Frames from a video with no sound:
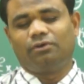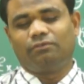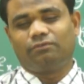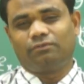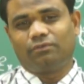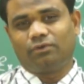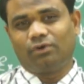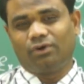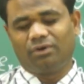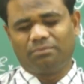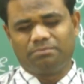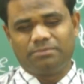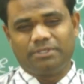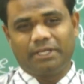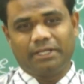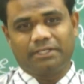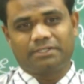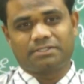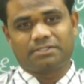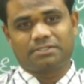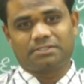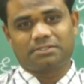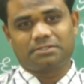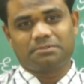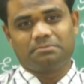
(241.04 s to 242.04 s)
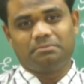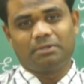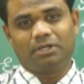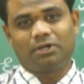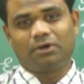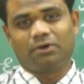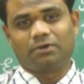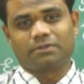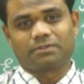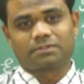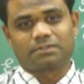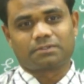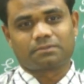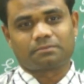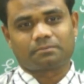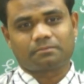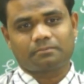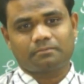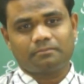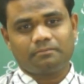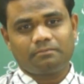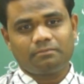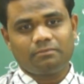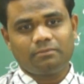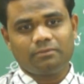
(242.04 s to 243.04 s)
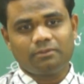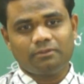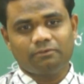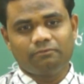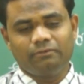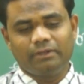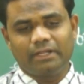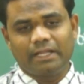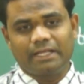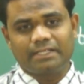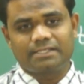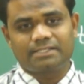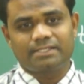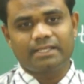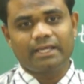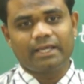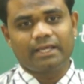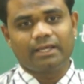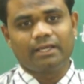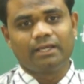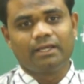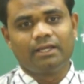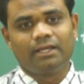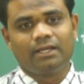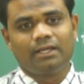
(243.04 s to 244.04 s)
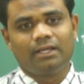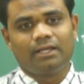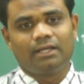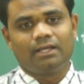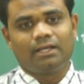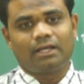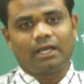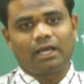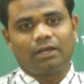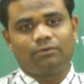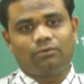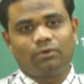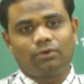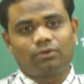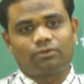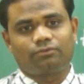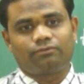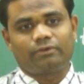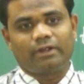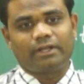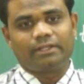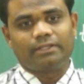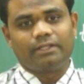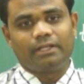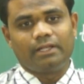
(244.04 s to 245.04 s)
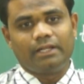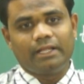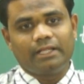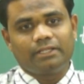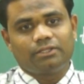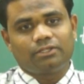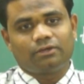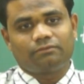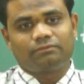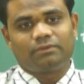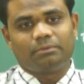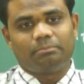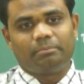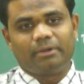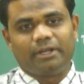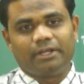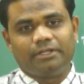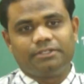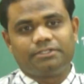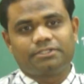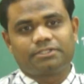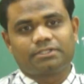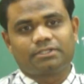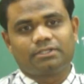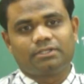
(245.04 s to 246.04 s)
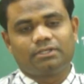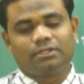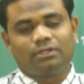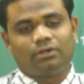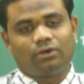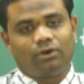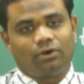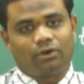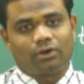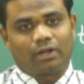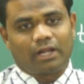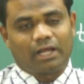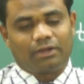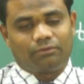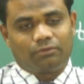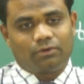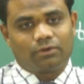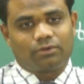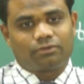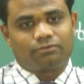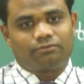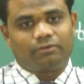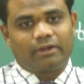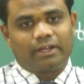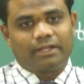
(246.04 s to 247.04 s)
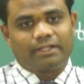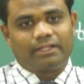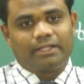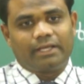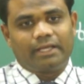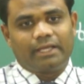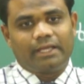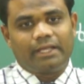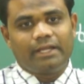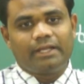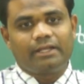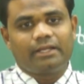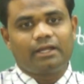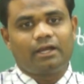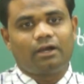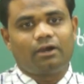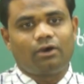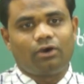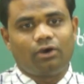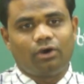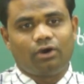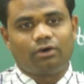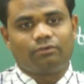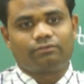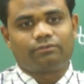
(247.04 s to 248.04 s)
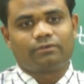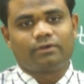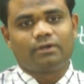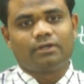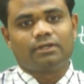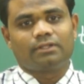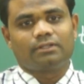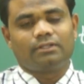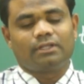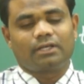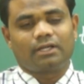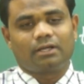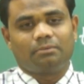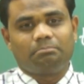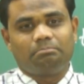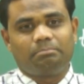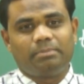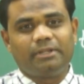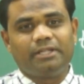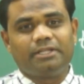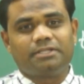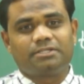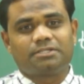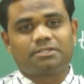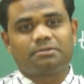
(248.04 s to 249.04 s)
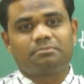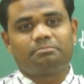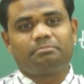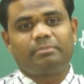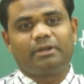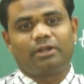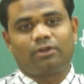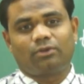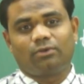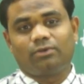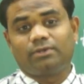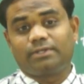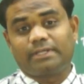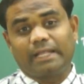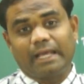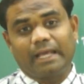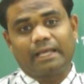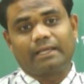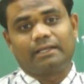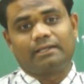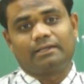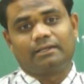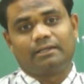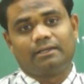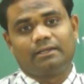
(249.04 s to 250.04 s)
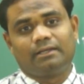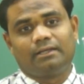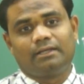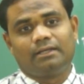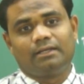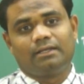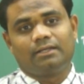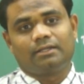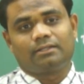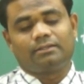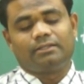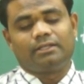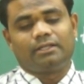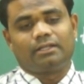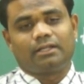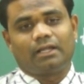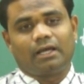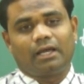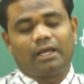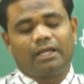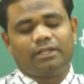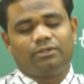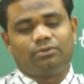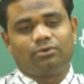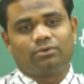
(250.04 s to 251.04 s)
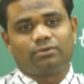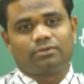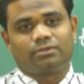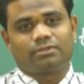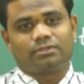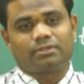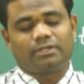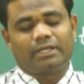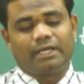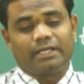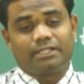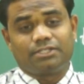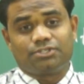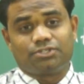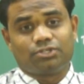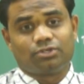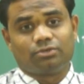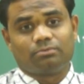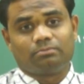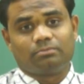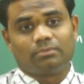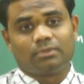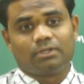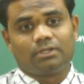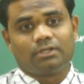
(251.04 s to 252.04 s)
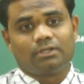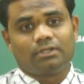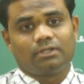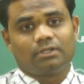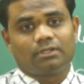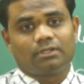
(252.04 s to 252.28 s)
of objects, because when I say I want to find the length of the bridge or I want to find the area of the complete petrol tank, then I don't assume